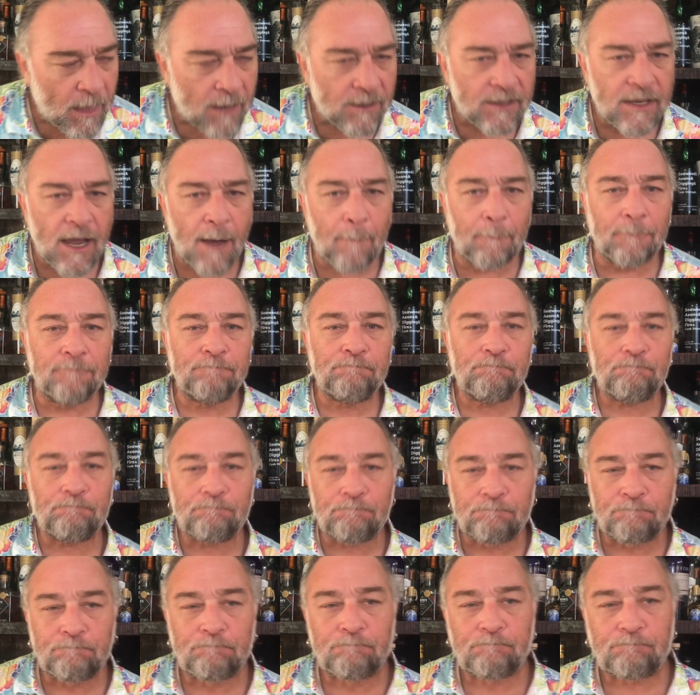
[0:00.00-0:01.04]
Yum.
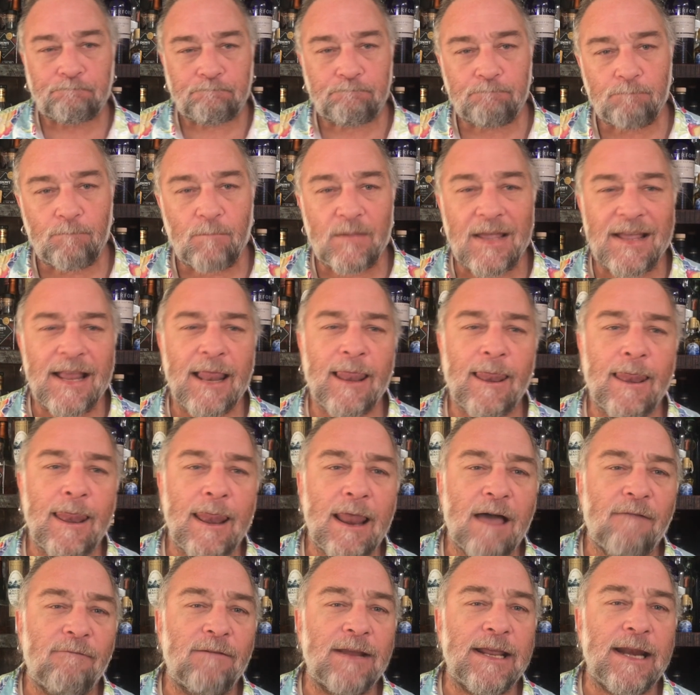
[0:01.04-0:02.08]

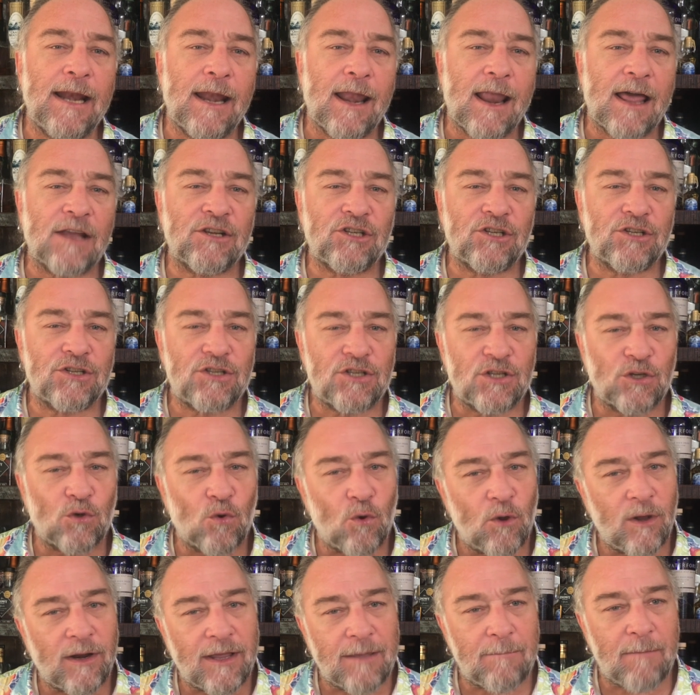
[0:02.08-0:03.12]
Lovely, luscious and
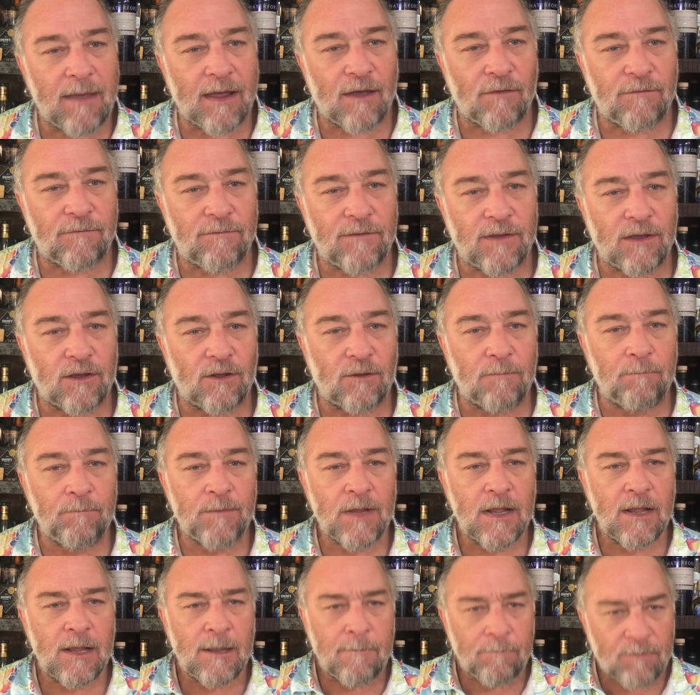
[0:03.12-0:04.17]
oily mouthfeel.
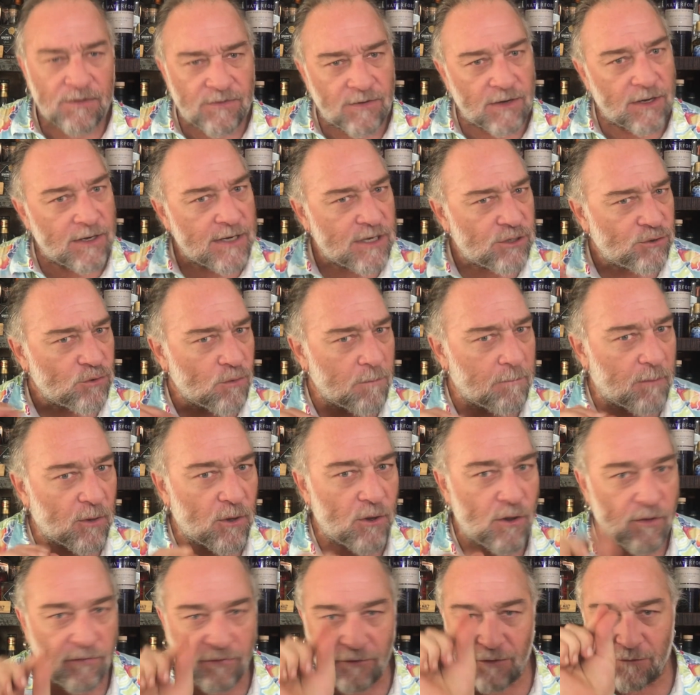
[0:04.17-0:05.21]
It's an initial
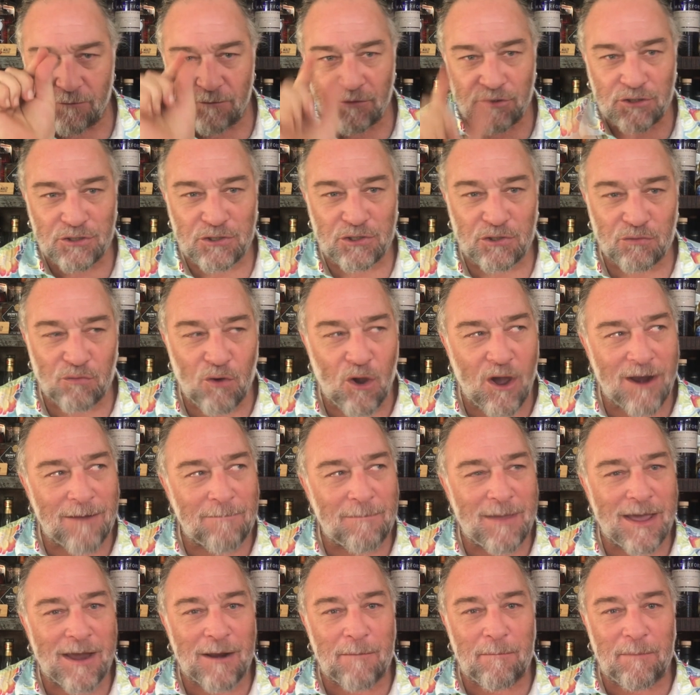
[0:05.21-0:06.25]
burst of just the right
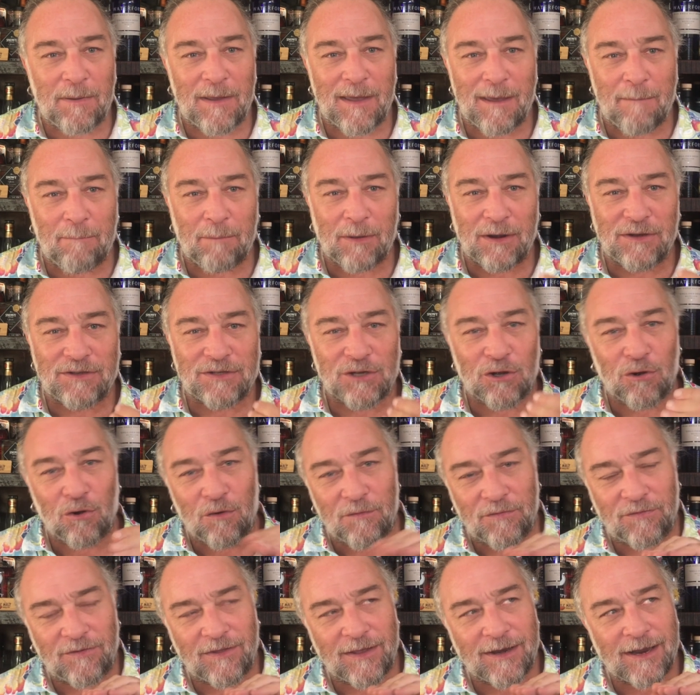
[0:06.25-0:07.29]
amount of pepper to
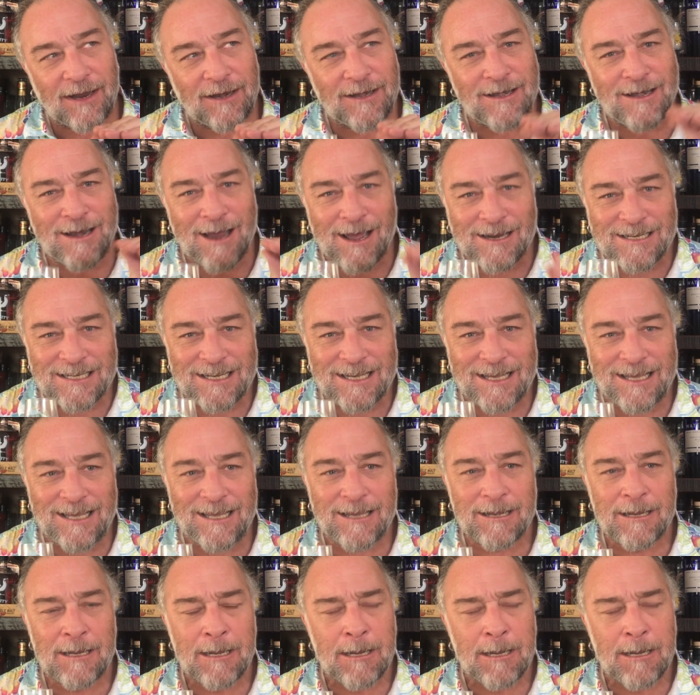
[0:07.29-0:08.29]
offset a nutty,